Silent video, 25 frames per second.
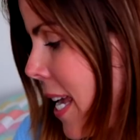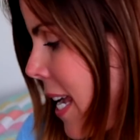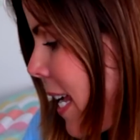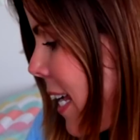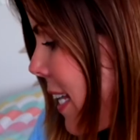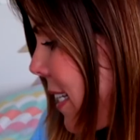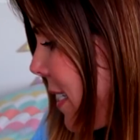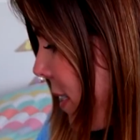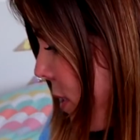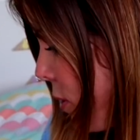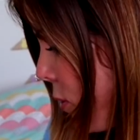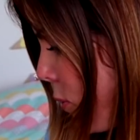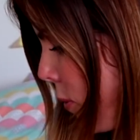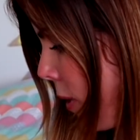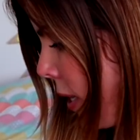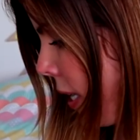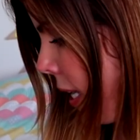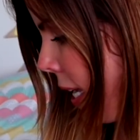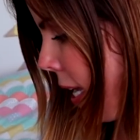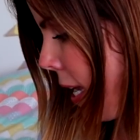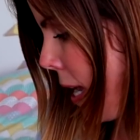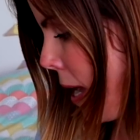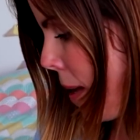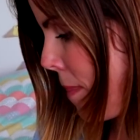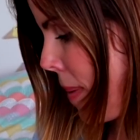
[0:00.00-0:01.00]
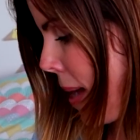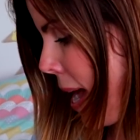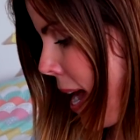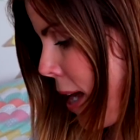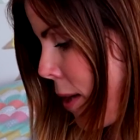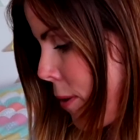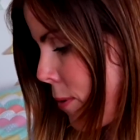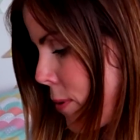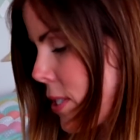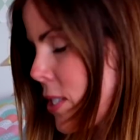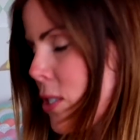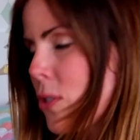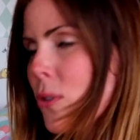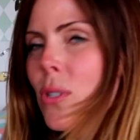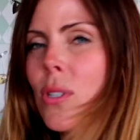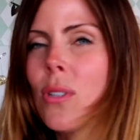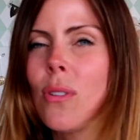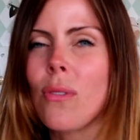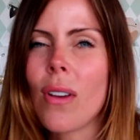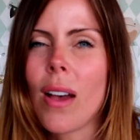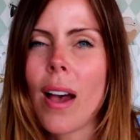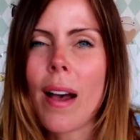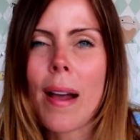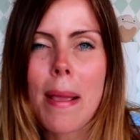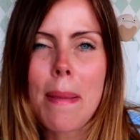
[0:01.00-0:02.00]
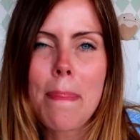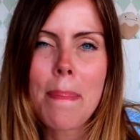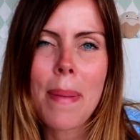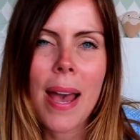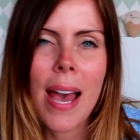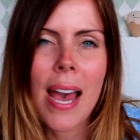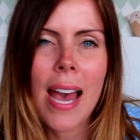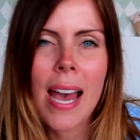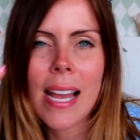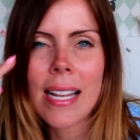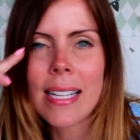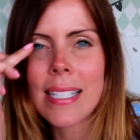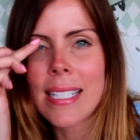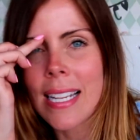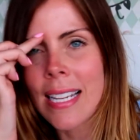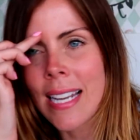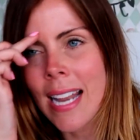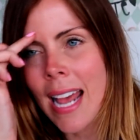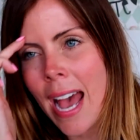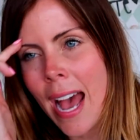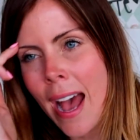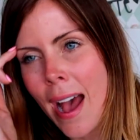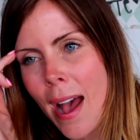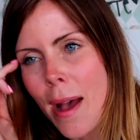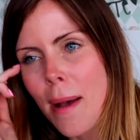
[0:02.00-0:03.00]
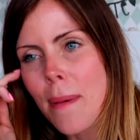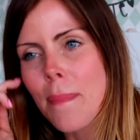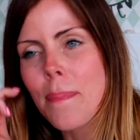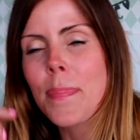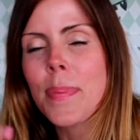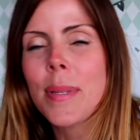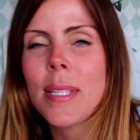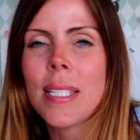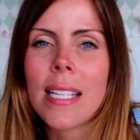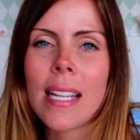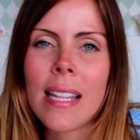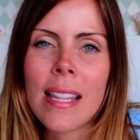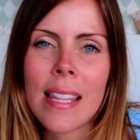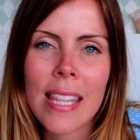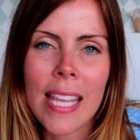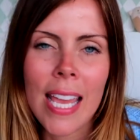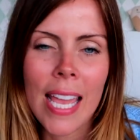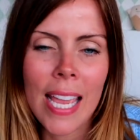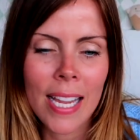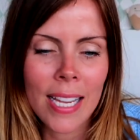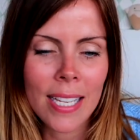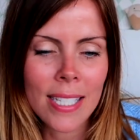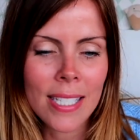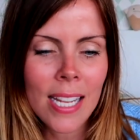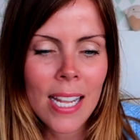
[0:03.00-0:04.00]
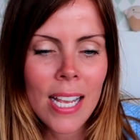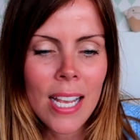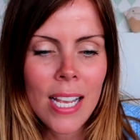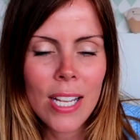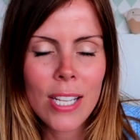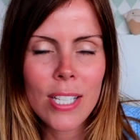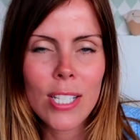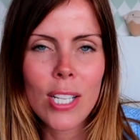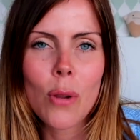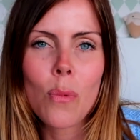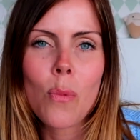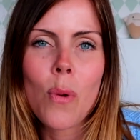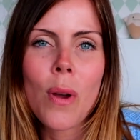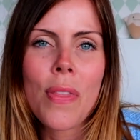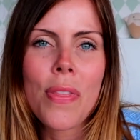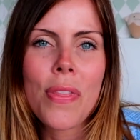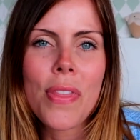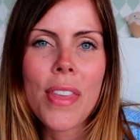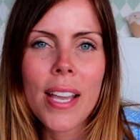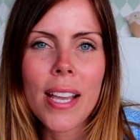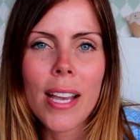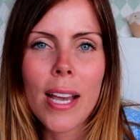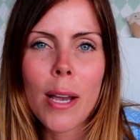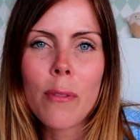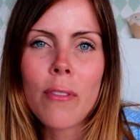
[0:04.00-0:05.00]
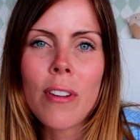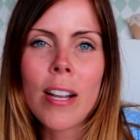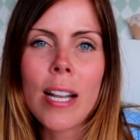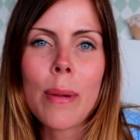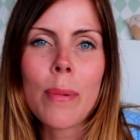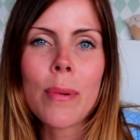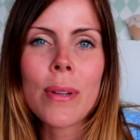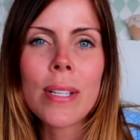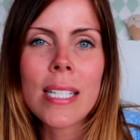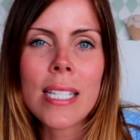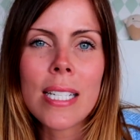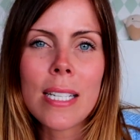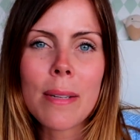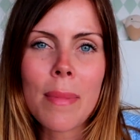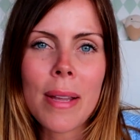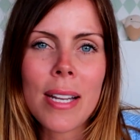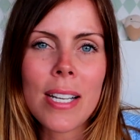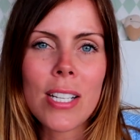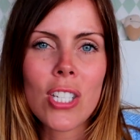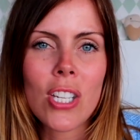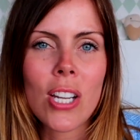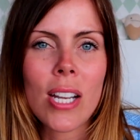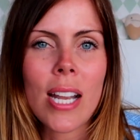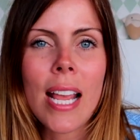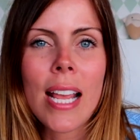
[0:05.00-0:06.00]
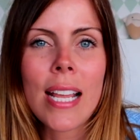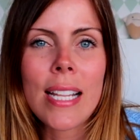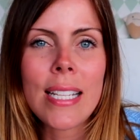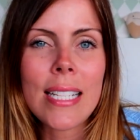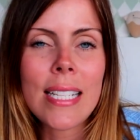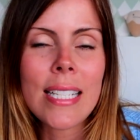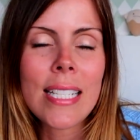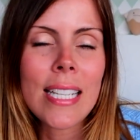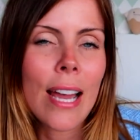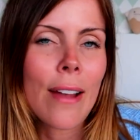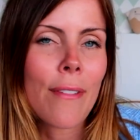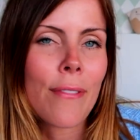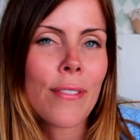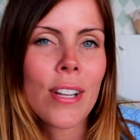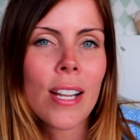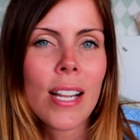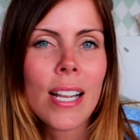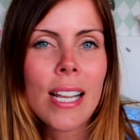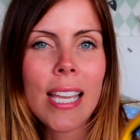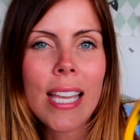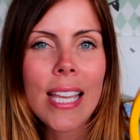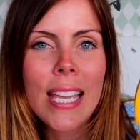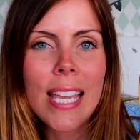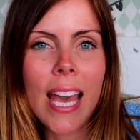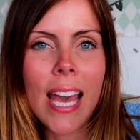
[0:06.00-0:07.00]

Is talking about sort of iPads and apps and things. So one thing I really wanted to mention is definitely